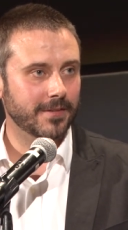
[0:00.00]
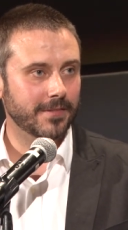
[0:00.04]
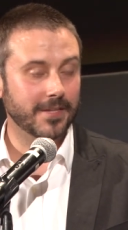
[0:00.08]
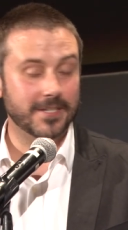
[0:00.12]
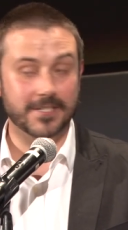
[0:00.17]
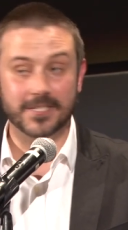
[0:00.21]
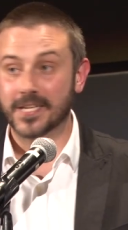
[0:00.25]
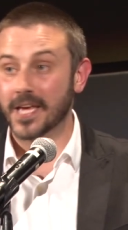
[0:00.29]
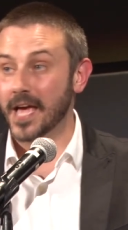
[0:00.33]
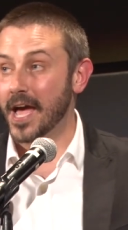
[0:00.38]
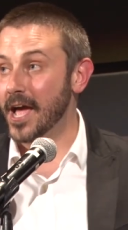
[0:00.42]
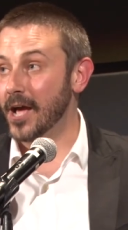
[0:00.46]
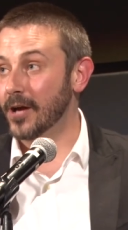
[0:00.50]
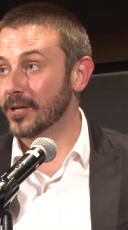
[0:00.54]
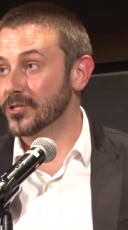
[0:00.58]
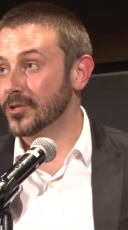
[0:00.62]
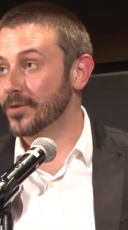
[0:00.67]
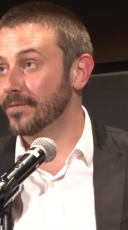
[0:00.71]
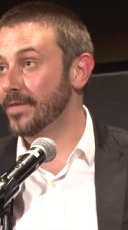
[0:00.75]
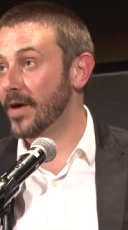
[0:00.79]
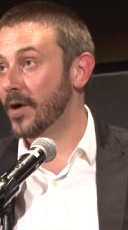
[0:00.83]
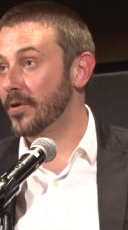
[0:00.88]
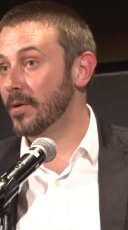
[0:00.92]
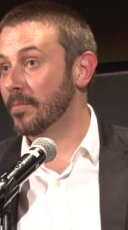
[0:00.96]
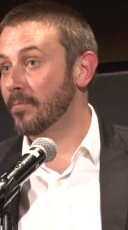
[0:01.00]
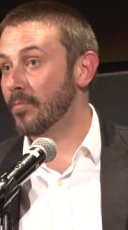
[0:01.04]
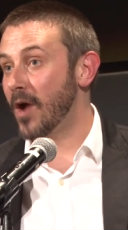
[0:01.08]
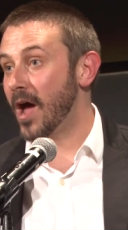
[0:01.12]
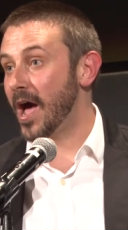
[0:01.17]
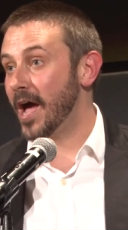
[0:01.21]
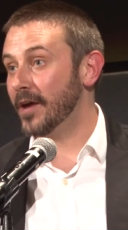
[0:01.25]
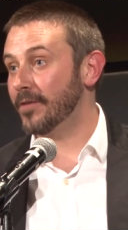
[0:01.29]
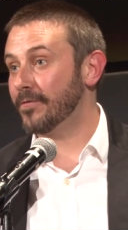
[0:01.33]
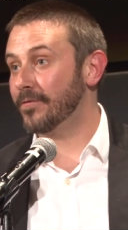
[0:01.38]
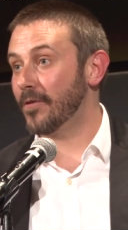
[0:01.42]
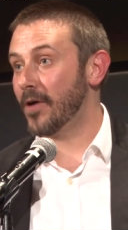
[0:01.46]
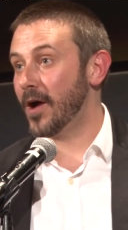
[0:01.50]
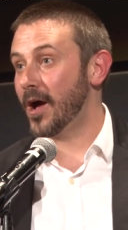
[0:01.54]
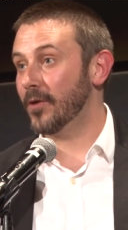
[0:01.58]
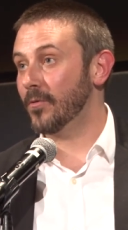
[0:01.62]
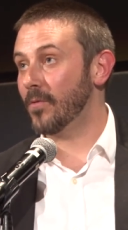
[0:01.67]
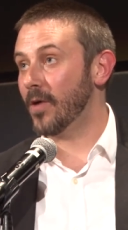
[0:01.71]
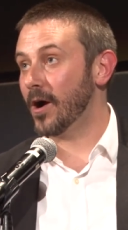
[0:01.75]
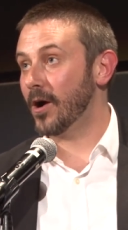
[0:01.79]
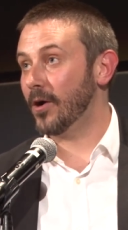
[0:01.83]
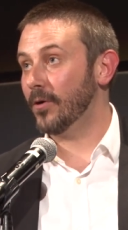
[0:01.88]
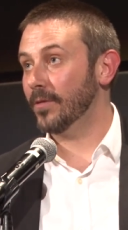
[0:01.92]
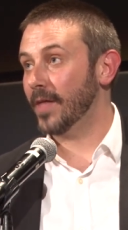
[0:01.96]
The CIA also found a bride for
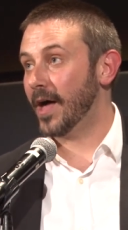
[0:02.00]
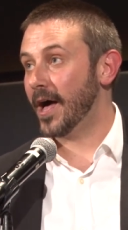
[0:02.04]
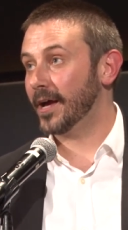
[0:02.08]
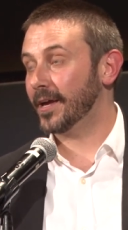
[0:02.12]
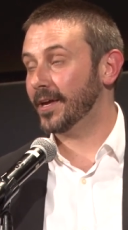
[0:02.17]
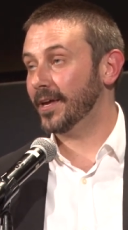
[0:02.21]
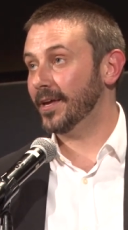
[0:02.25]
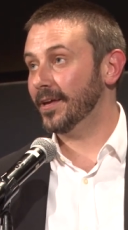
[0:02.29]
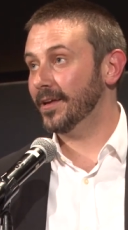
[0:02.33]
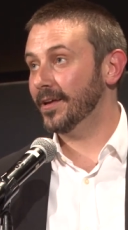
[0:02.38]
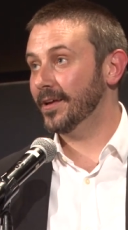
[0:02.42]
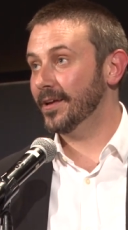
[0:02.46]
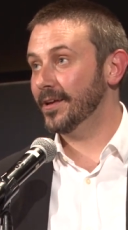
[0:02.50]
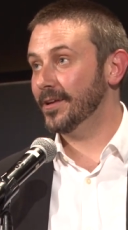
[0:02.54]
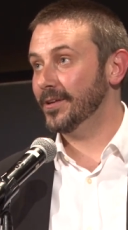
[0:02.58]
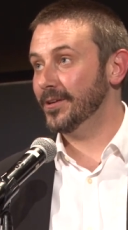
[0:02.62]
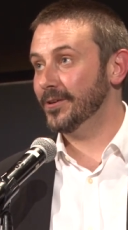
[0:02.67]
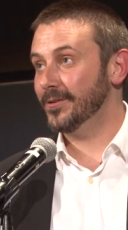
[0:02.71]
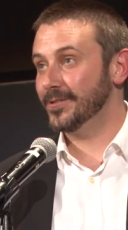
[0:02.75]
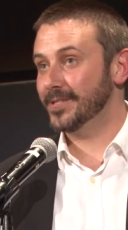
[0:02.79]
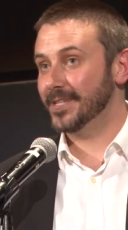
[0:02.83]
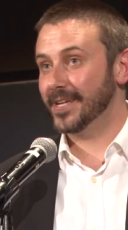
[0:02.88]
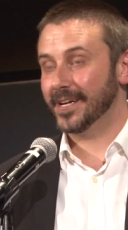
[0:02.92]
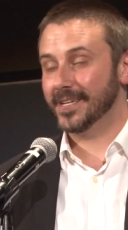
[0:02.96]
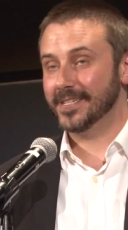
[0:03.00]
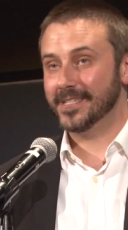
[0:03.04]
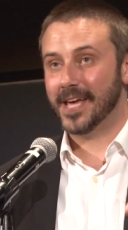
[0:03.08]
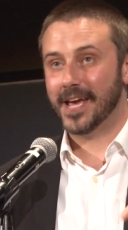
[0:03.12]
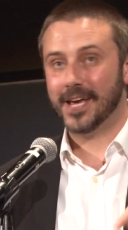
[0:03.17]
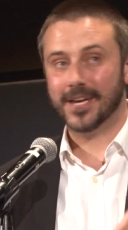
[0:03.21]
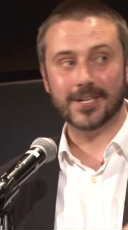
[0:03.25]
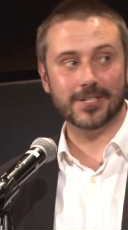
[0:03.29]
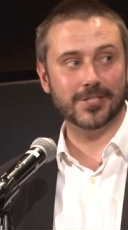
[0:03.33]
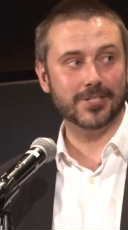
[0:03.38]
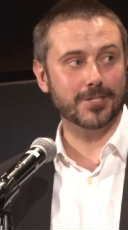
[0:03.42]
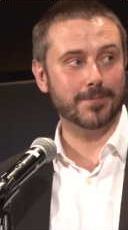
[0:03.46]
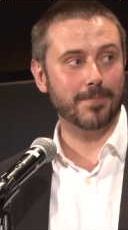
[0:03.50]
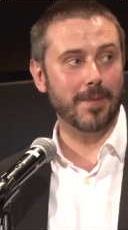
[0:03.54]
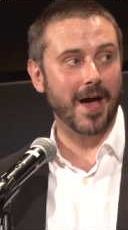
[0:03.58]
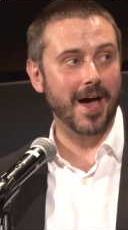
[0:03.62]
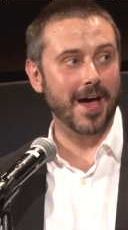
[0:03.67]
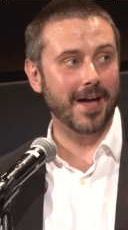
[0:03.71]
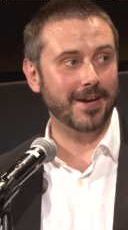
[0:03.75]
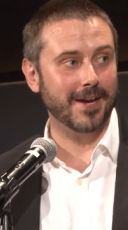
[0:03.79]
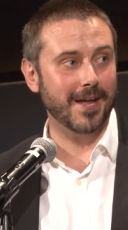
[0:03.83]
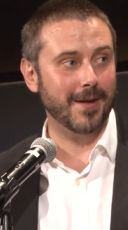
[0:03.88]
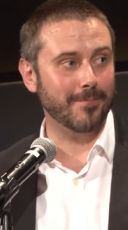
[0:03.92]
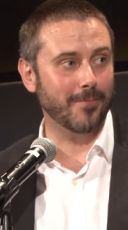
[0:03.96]
Anwar Awlaki using a Danish
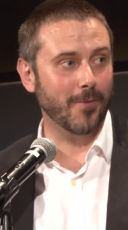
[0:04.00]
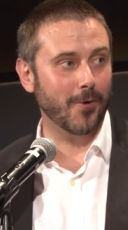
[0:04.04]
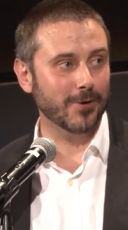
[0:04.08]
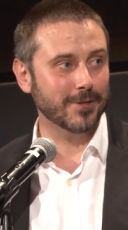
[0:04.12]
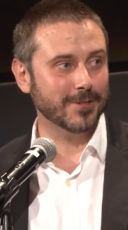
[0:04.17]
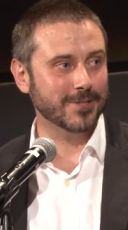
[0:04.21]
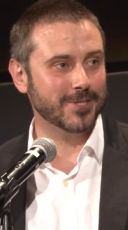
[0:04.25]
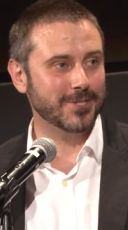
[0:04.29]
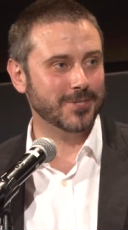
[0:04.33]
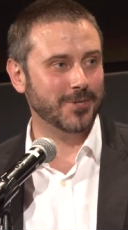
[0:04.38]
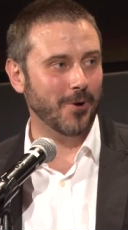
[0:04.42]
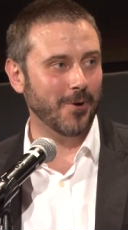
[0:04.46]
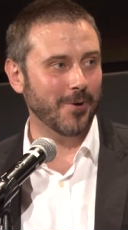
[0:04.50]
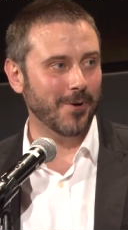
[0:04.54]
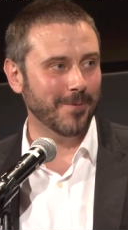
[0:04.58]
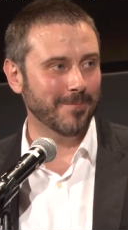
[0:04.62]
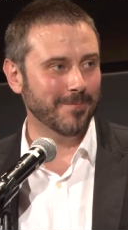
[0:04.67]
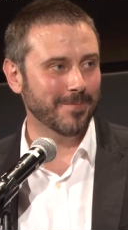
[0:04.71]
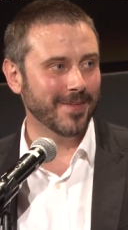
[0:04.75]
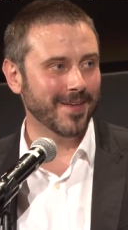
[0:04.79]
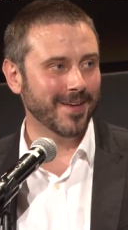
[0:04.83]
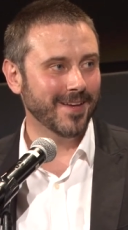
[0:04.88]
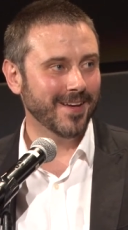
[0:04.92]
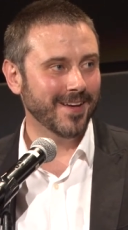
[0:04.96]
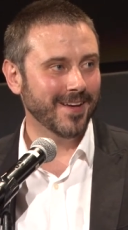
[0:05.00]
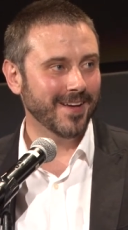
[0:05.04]
spy named Morten Storm.